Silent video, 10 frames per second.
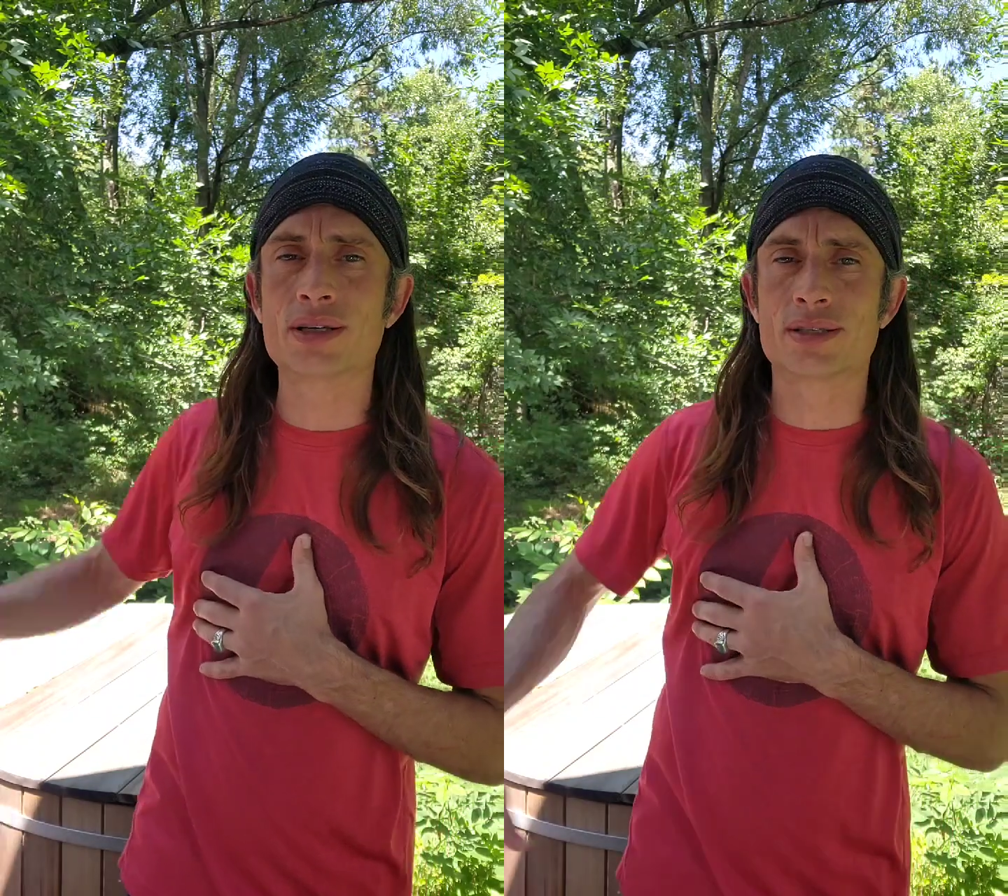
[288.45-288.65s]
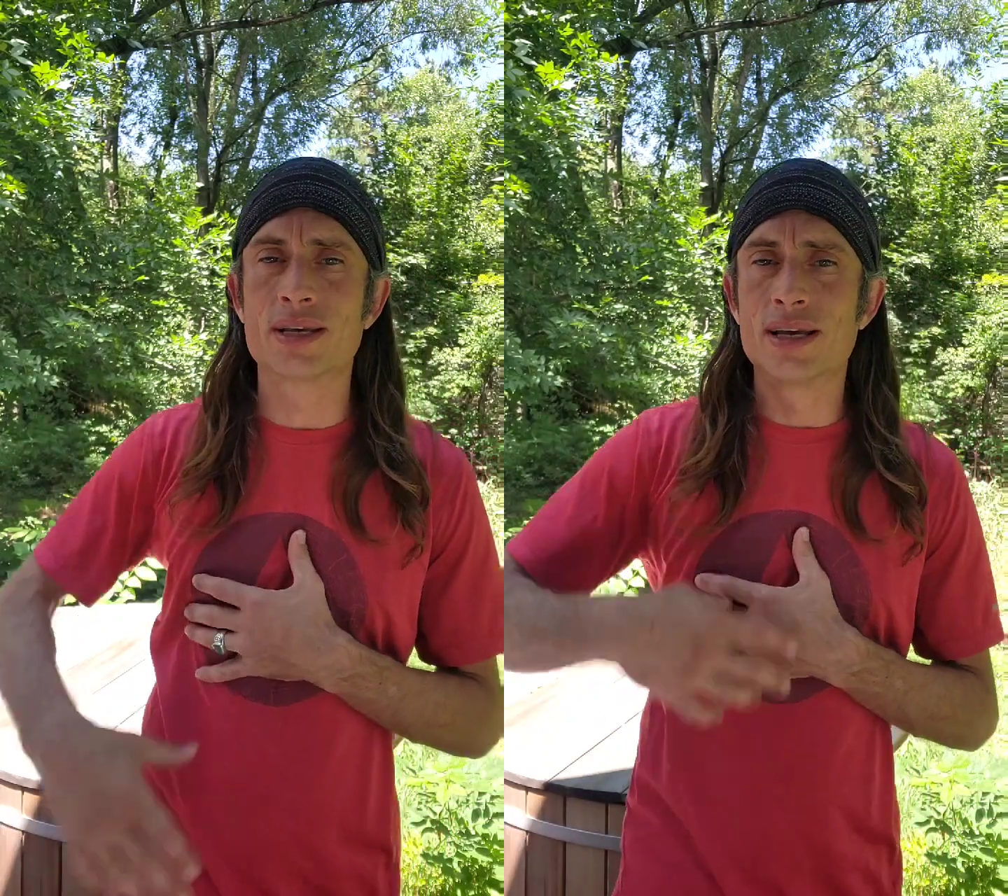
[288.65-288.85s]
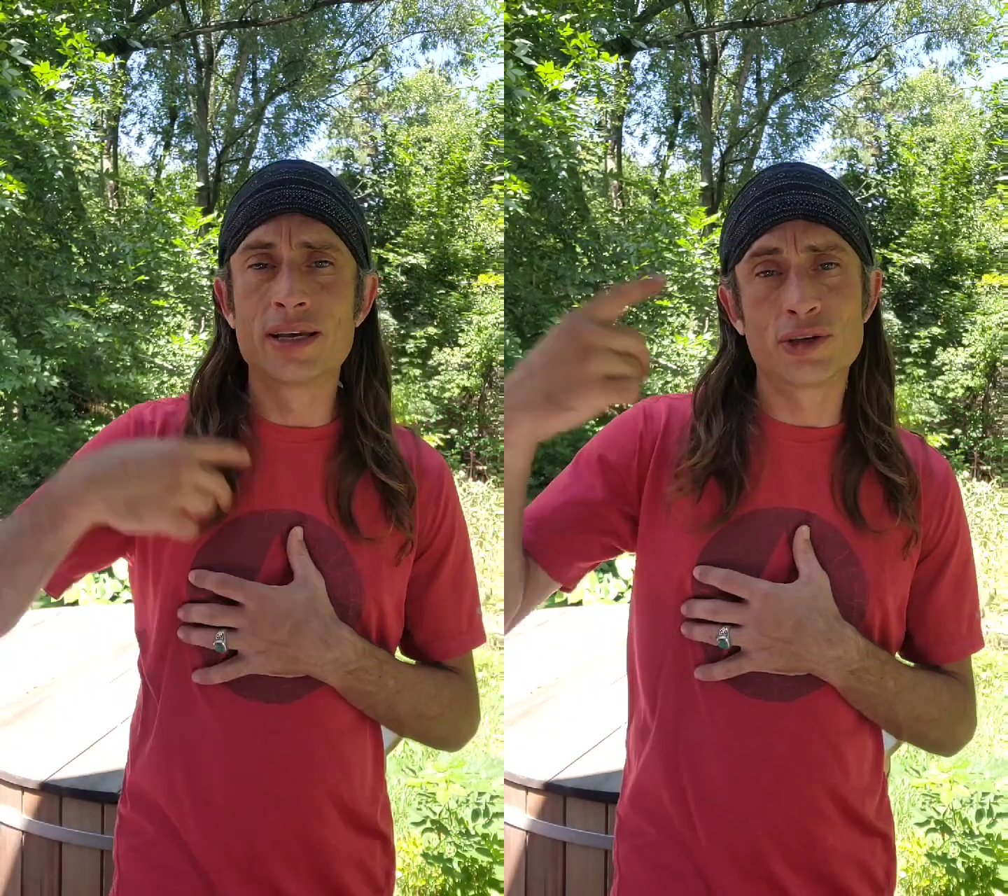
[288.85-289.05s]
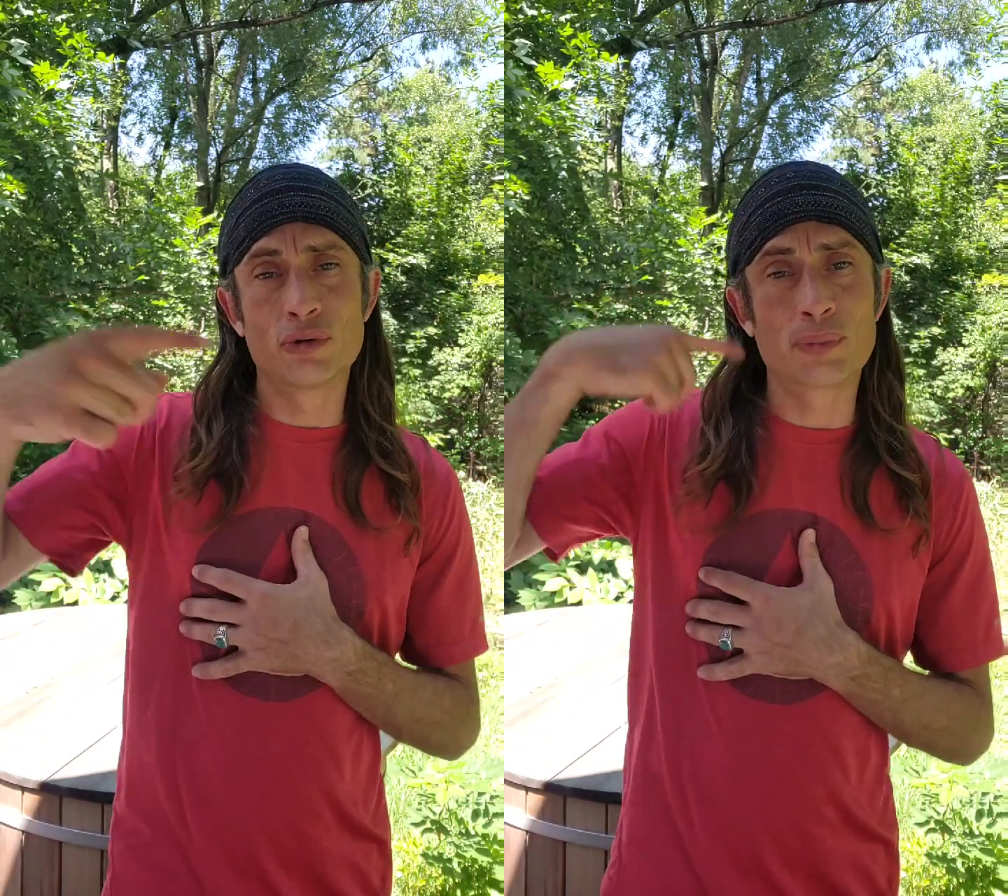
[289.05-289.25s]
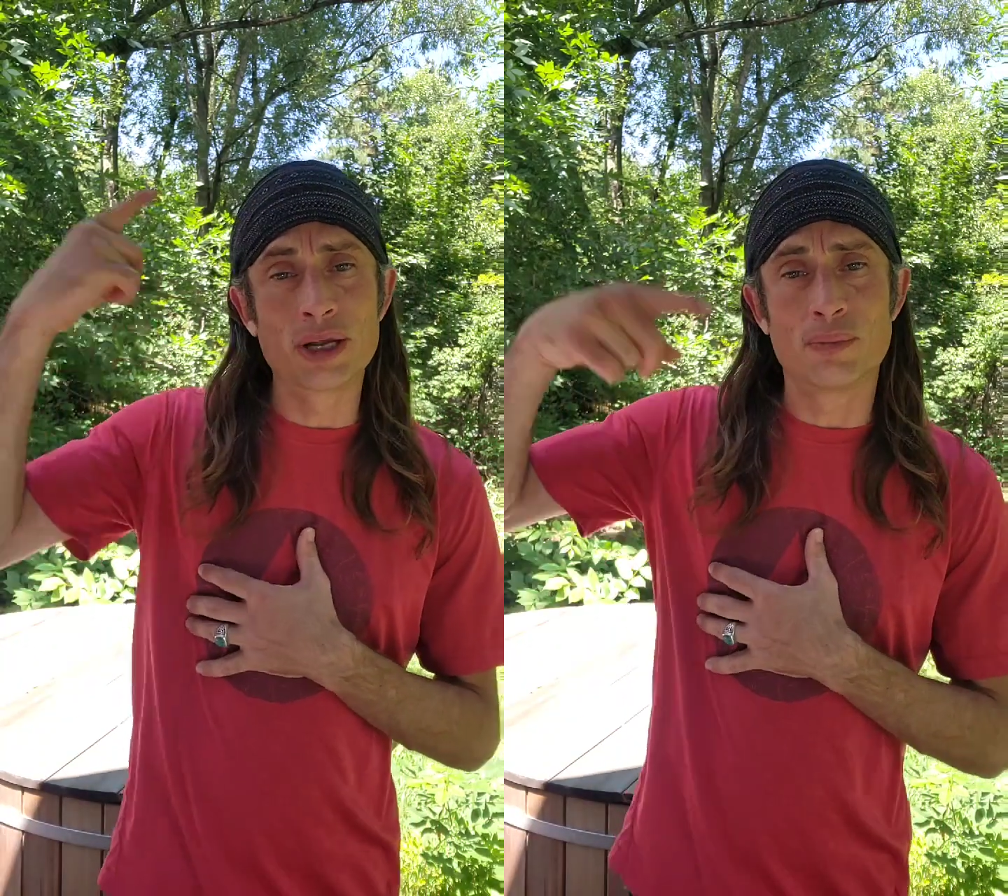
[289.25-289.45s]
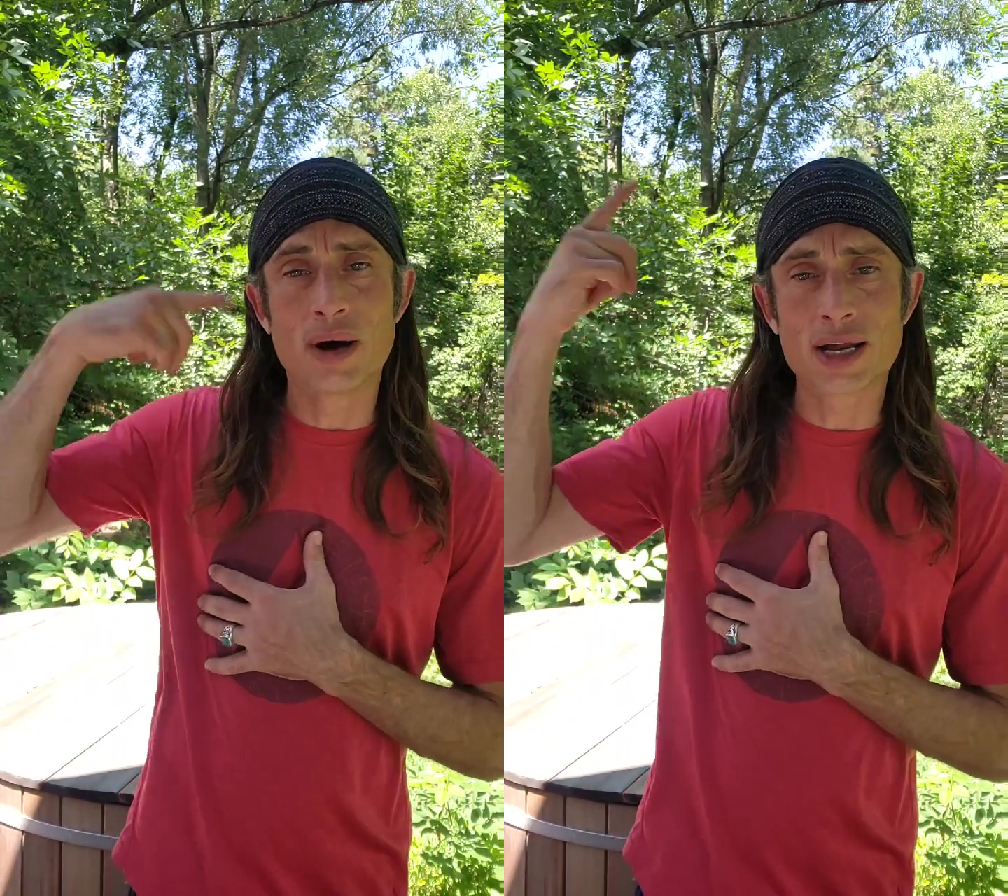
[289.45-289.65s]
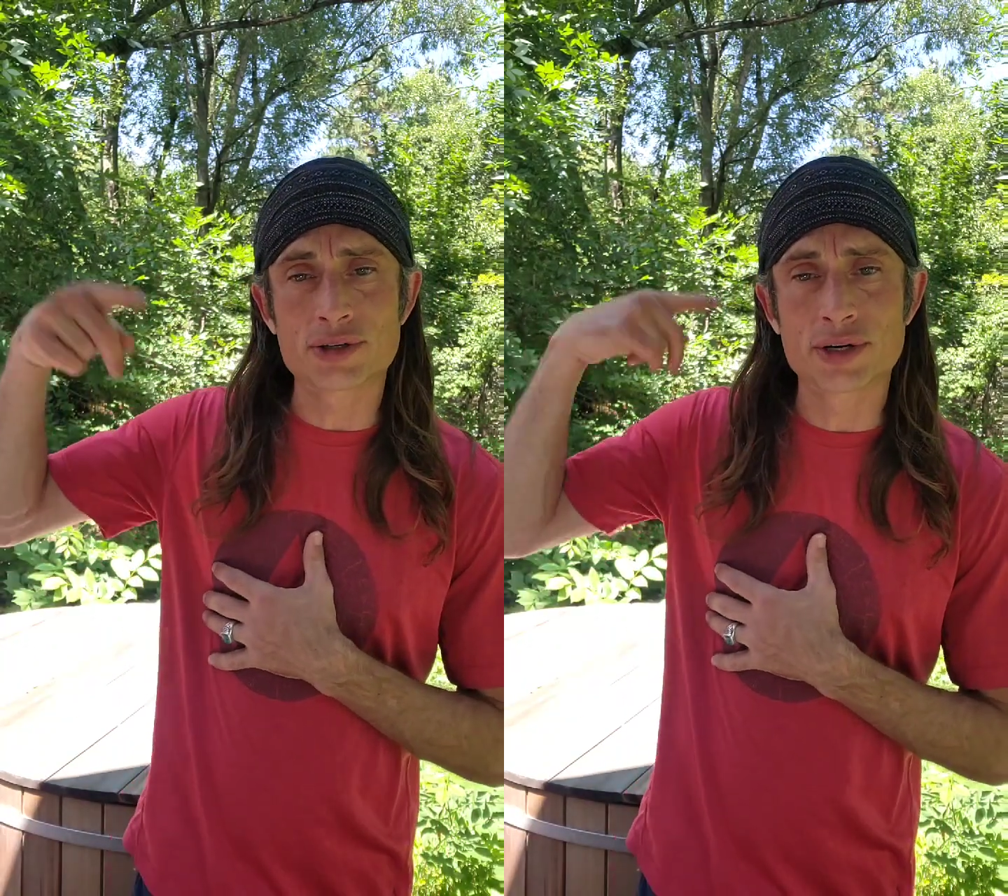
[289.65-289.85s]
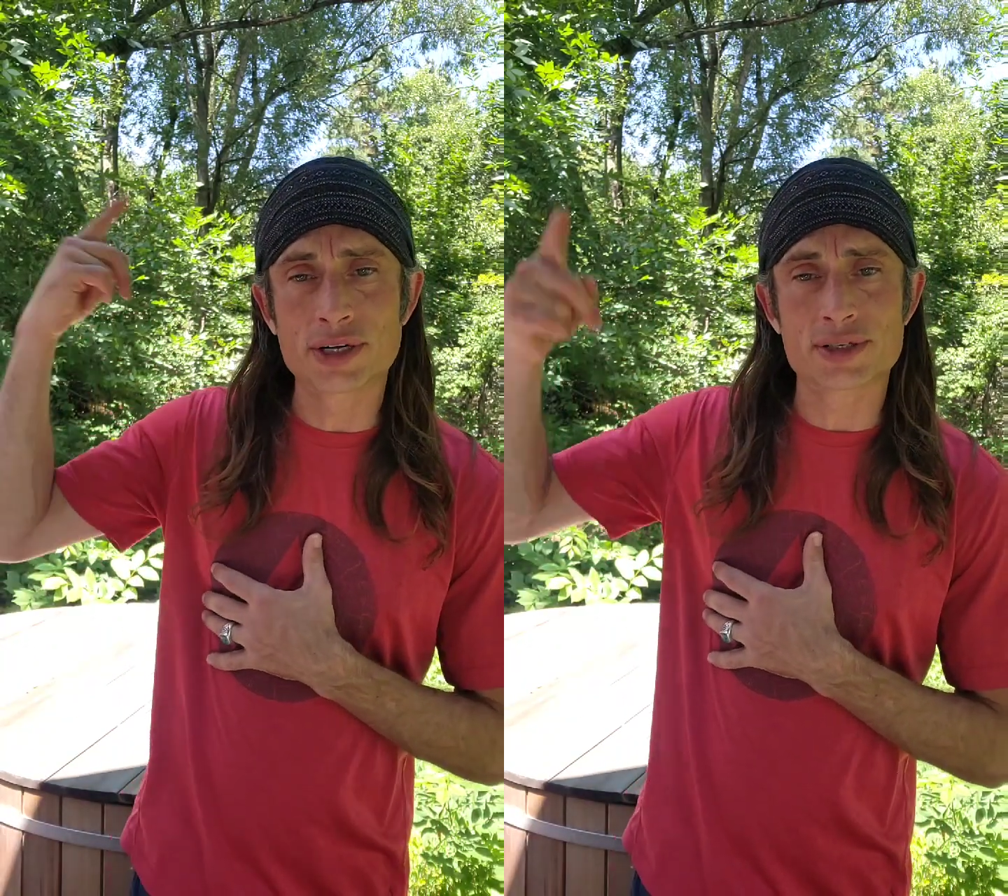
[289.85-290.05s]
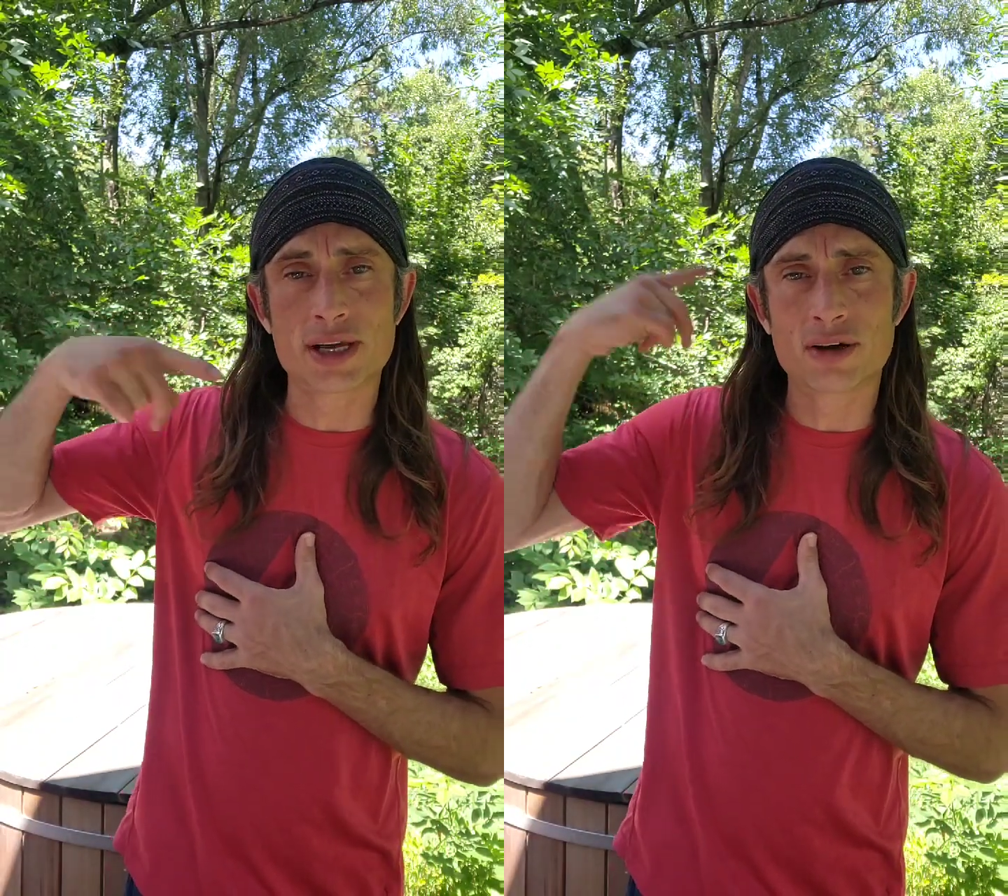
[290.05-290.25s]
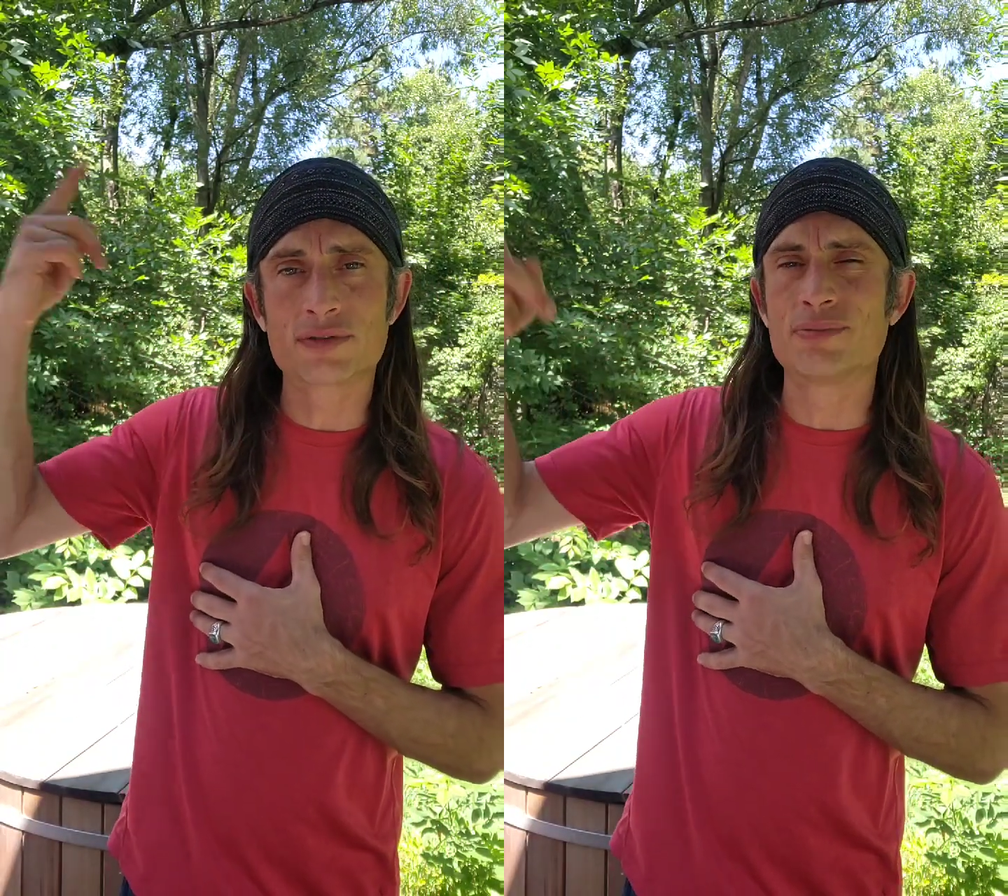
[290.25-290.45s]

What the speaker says: Because you repeat a mantra to yourself,